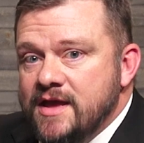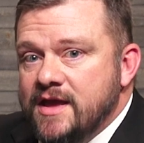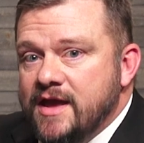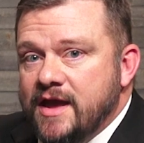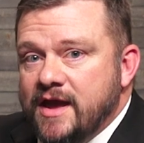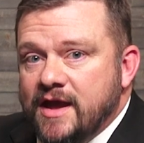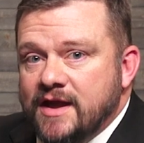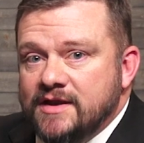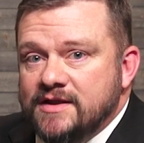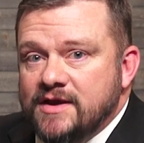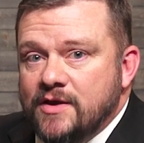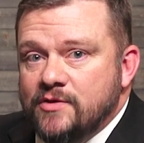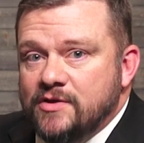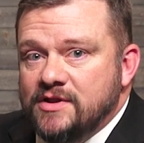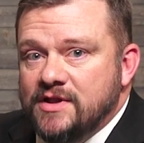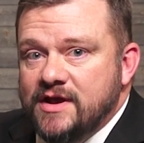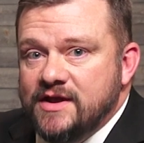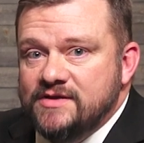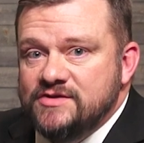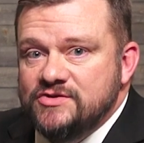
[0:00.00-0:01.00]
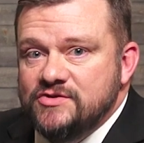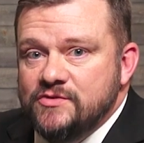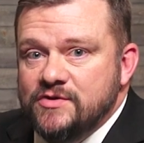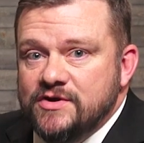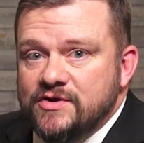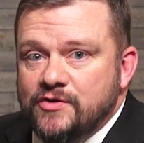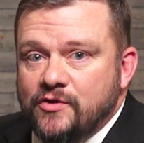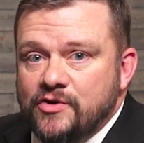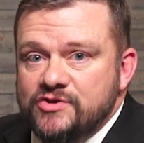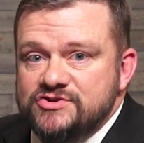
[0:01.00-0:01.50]
And I would like to
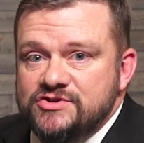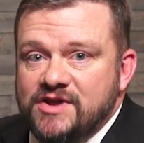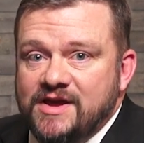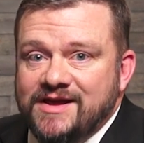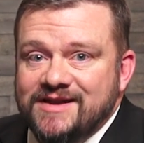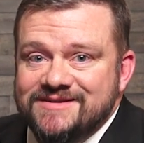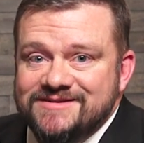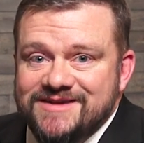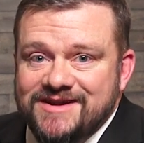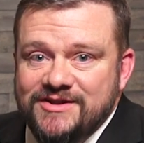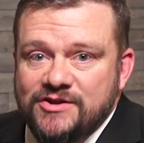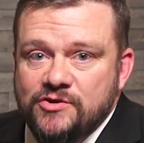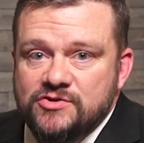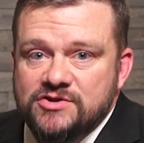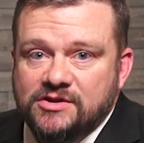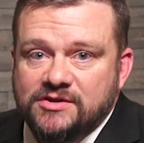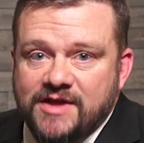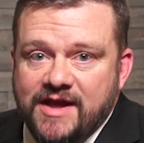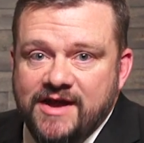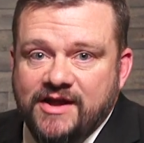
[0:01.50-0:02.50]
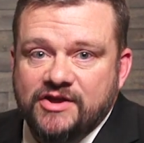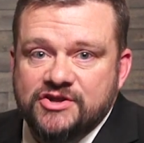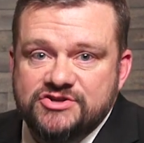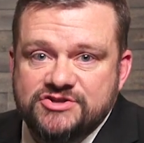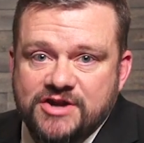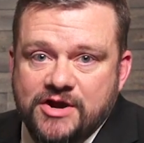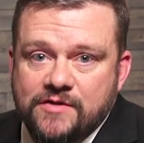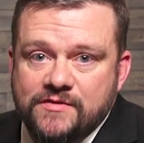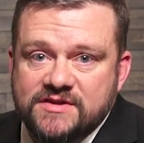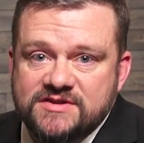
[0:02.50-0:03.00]
encourage you to continue to like and
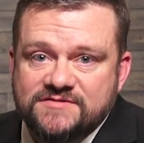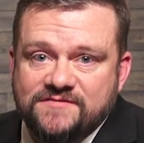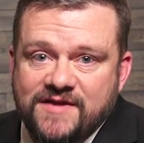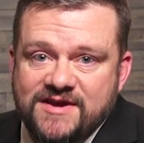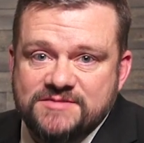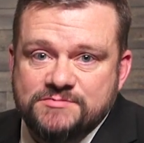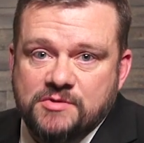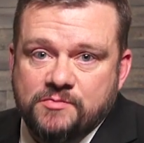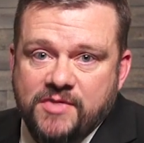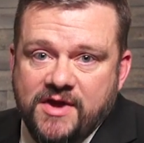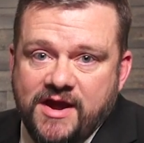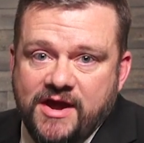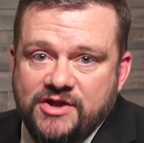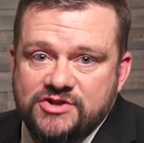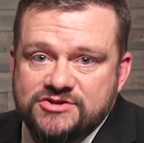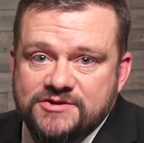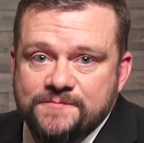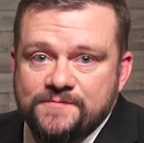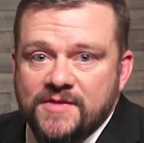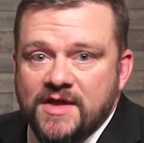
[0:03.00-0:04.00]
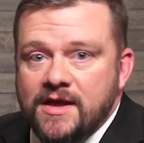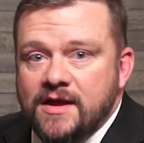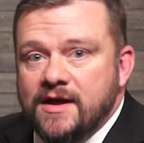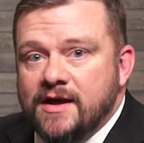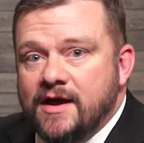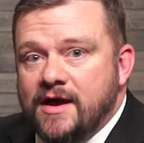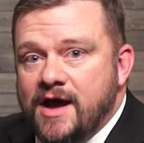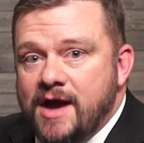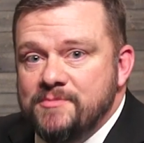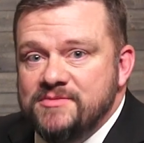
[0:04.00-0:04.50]
share this Facebook page.
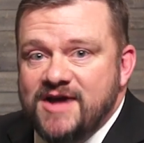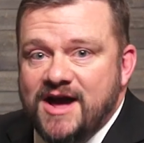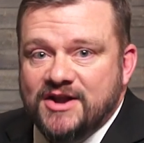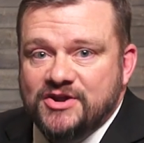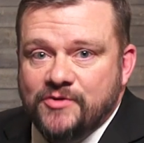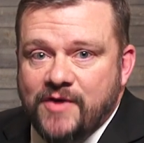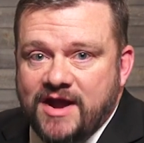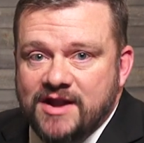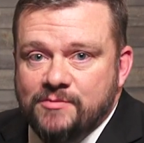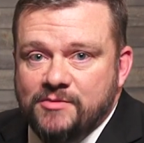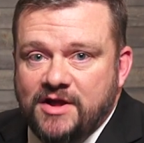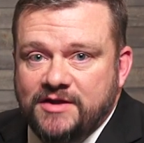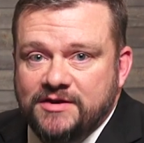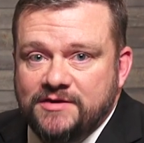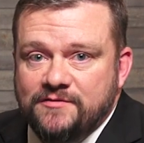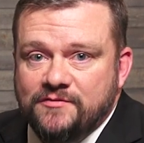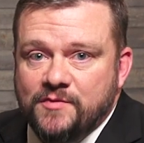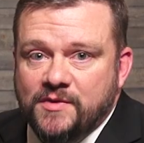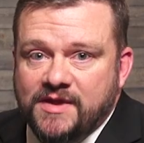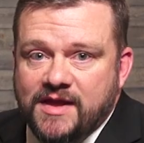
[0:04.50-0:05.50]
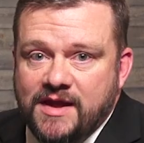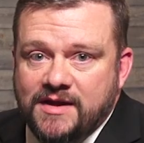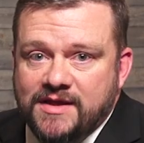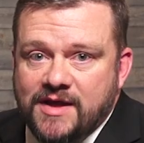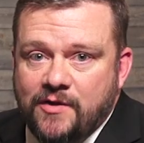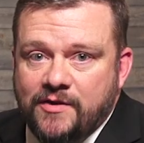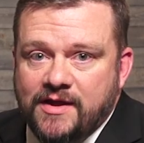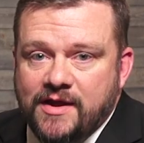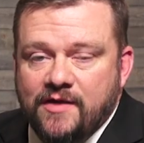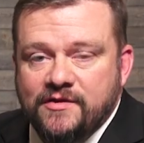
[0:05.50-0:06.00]
I'm Dr. Adam London from the Kent
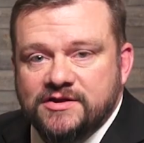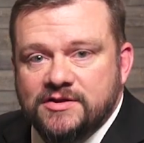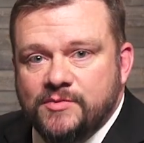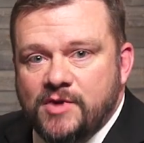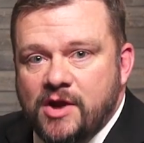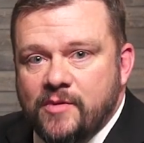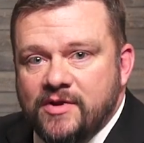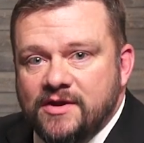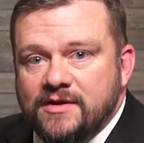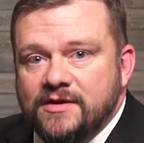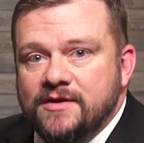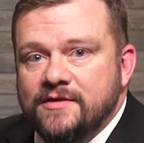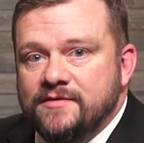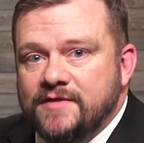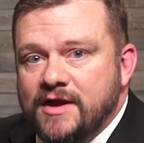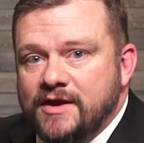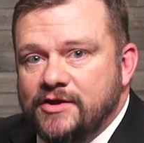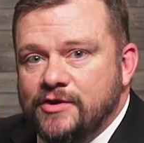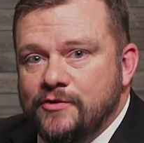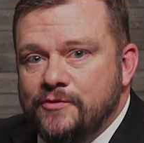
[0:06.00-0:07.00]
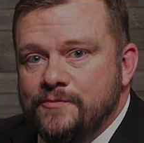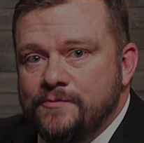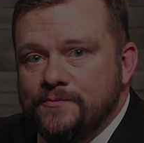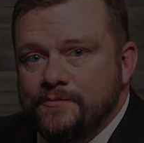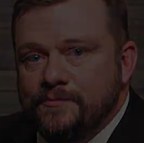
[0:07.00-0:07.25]
County Health Department. Thank you.